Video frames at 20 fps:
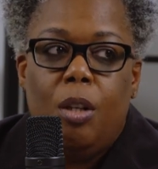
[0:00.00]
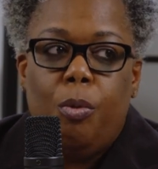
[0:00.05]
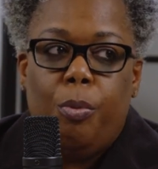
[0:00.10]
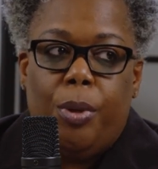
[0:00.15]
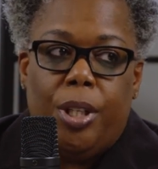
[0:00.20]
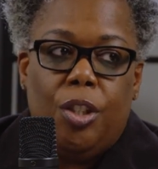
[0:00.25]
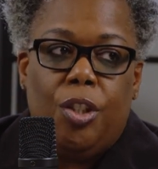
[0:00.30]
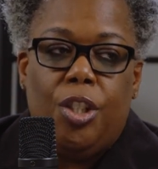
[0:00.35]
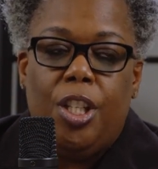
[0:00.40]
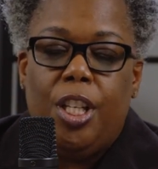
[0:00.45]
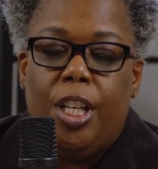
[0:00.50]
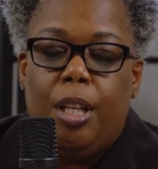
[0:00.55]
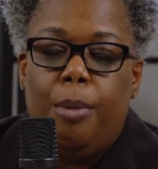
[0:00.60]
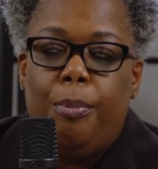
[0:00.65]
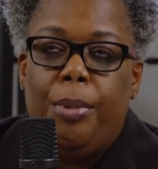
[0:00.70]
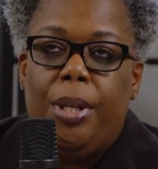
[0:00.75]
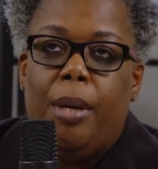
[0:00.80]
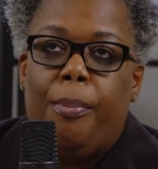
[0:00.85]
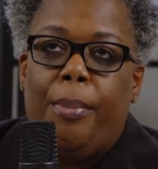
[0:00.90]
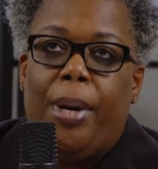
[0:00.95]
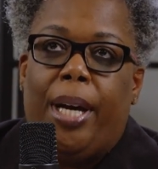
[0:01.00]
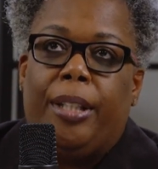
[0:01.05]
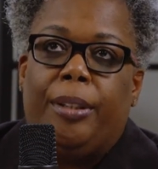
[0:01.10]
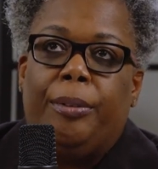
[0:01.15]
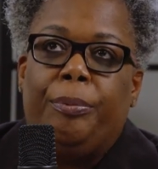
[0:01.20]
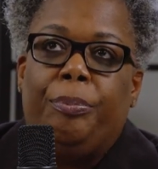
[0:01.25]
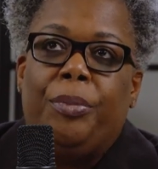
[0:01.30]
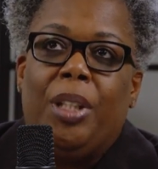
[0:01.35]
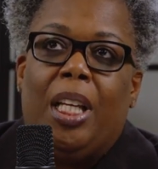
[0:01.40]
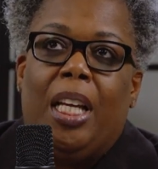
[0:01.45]
What is she going to be
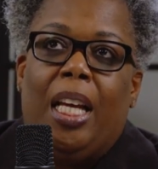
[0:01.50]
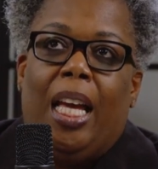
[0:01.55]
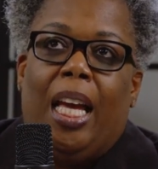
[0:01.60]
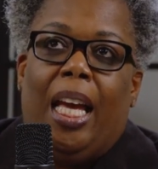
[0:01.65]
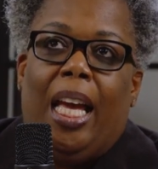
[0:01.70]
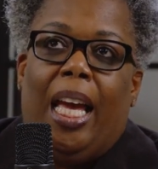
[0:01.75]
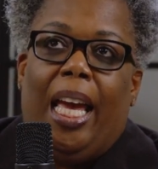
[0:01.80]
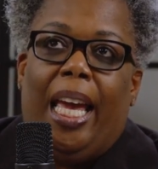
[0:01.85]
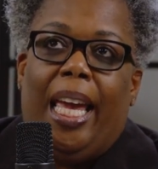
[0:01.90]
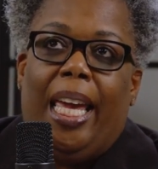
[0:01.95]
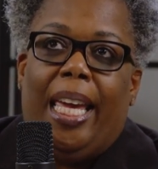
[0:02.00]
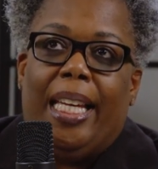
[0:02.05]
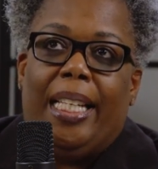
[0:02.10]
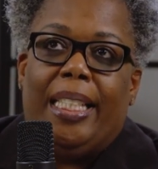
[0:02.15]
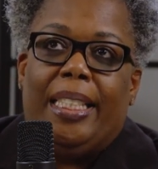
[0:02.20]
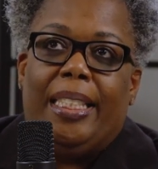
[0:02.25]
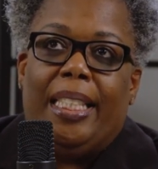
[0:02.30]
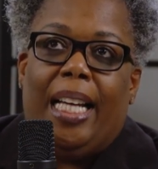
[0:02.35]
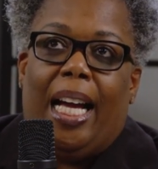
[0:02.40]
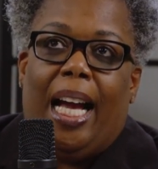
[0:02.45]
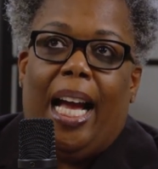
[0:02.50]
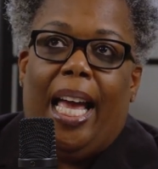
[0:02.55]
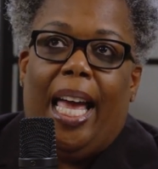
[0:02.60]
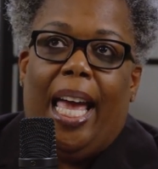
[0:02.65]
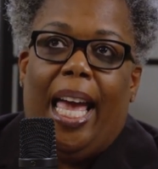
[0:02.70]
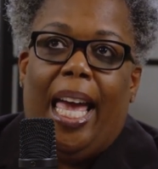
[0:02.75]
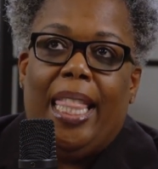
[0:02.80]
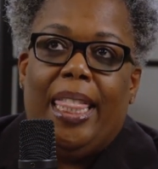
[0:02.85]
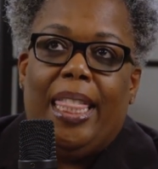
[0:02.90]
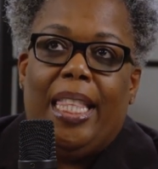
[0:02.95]
about? And I
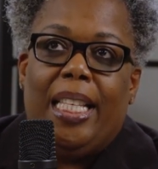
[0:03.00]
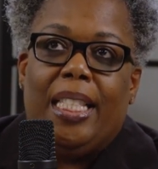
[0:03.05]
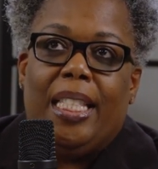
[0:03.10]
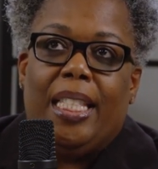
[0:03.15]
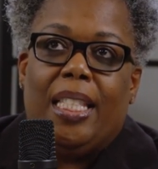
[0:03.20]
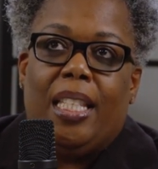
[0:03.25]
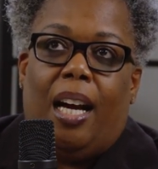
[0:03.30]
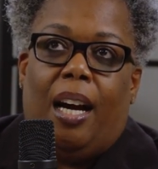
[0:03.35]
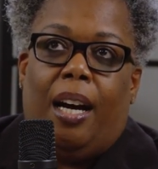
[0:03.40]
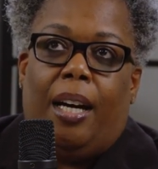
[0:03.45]
had this